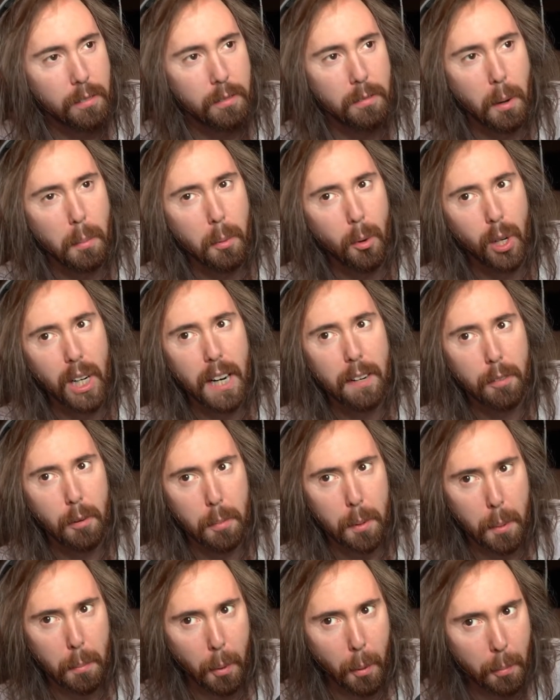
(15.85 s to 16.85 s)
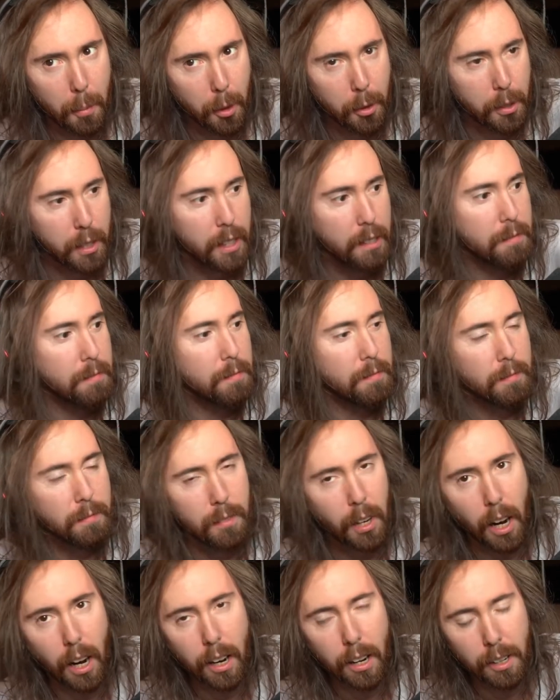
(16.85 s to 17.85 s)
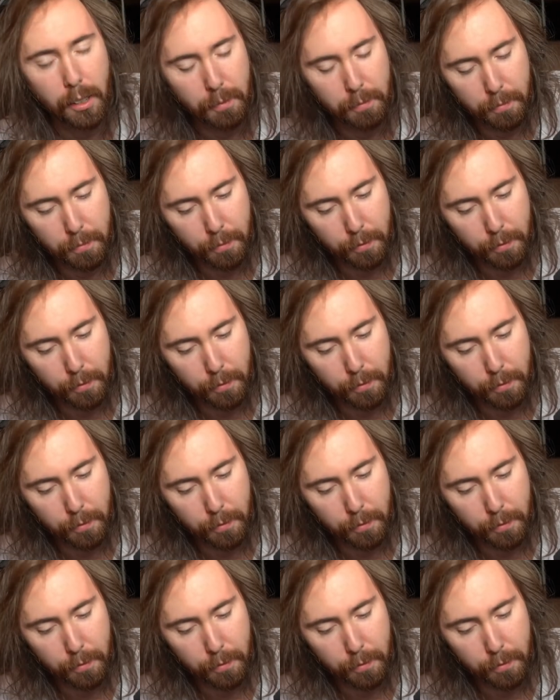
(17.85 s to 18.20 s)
Remember whenever people bullied, uh,